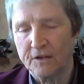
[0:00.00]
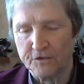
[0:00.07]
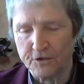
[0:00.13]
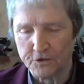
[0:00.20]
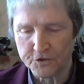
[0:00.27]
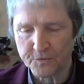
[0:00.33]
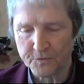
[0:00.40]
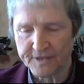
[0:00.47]

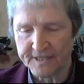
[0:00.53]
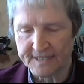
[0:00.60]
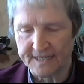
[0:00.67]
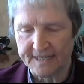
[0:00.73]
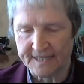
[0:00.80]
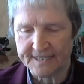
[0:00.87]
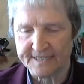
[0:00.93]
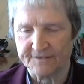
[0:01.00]
Those were the
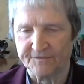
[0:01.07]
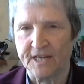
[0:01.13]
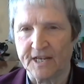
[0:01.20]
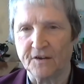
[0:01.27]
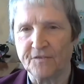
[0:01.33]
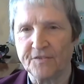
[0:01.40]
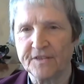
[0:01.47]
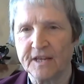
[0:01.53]
days of
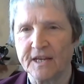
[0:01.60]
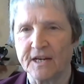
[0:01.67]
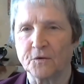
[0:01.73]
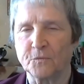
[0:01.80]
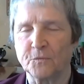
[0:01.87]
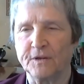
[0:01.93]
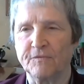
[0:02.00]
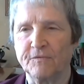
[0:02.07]

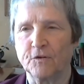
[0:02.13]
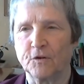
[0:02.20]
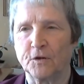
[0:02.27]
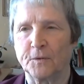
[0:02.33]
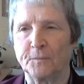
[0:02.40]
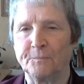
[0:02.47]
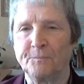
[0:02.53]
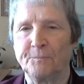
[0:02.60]
healthcare
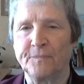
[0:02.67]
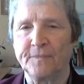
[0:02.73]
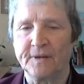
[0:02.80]
reform.